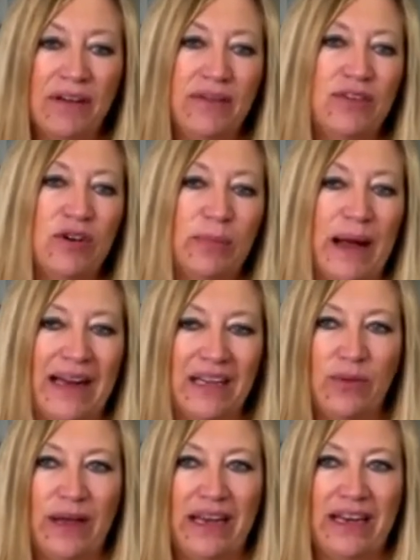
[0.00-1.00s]
of your body
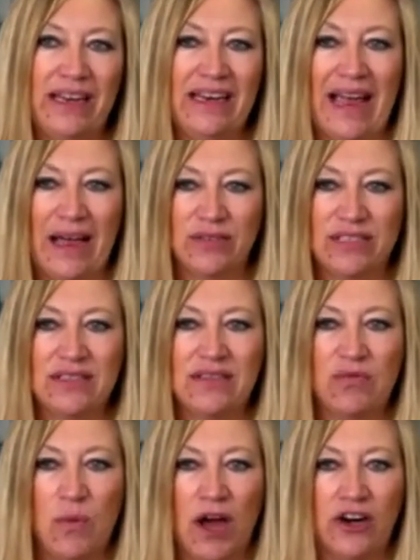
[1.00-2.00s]
weight in ounces
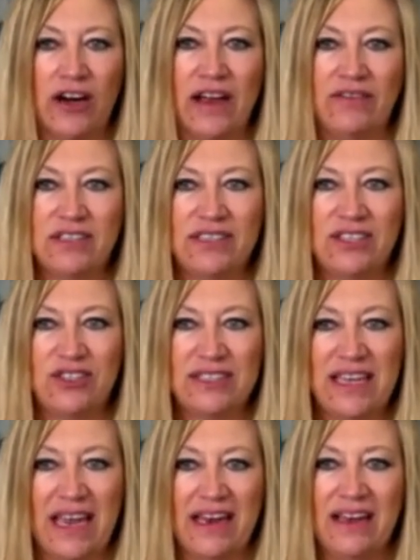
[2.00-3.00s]
of water every single
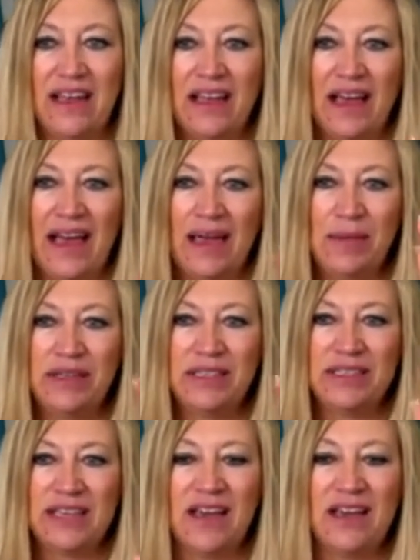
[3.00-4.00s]
day. Hi,
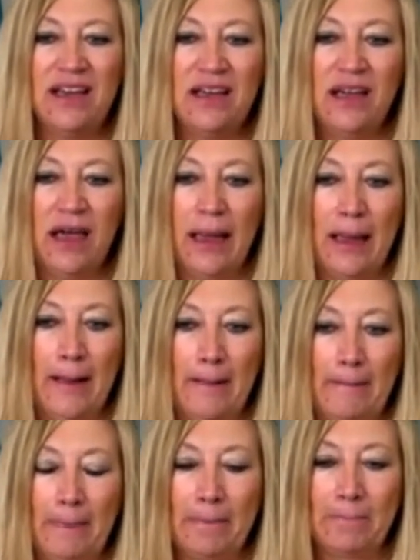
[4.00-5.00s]
Melissa.
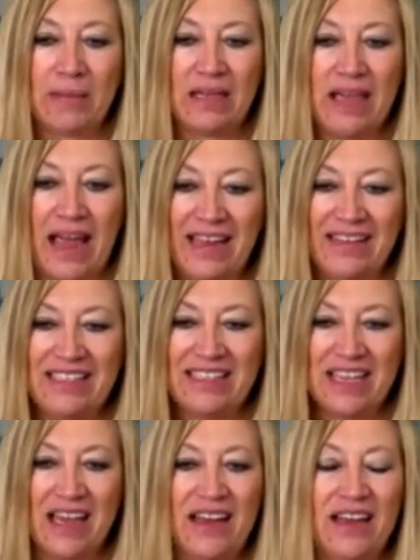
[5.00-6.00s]
Hi,
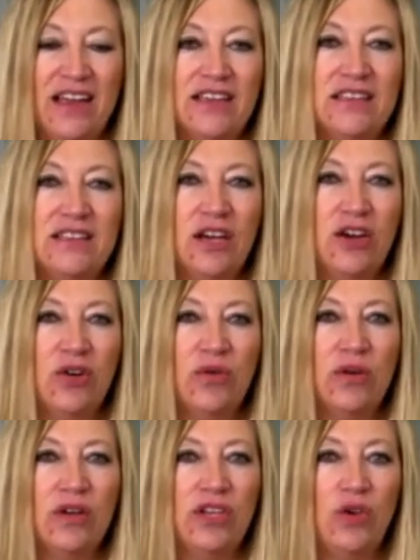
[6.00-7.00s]
Lisa.
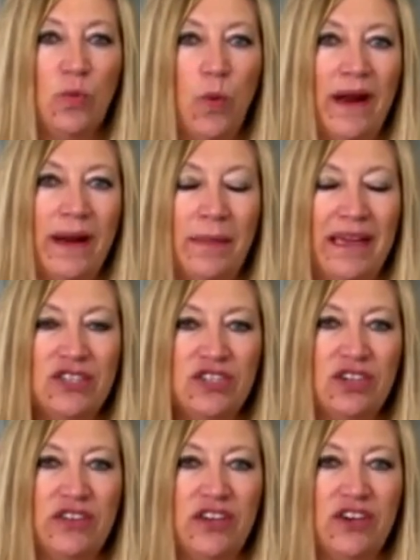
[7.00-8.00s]
So you want to make
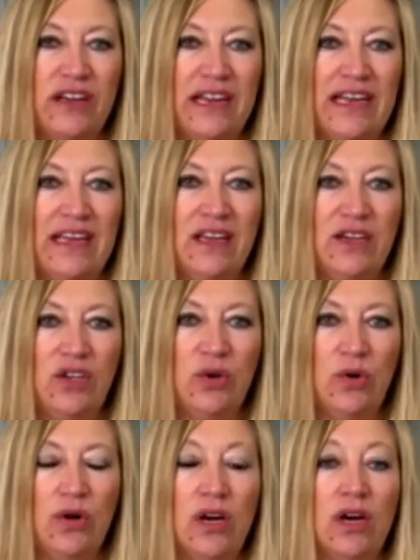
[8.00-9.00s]
sure that you're getting
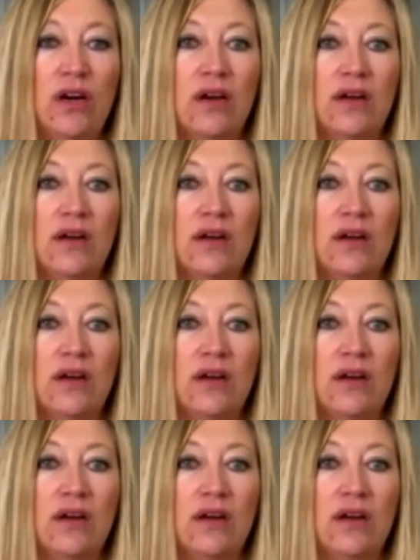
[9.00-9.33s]
your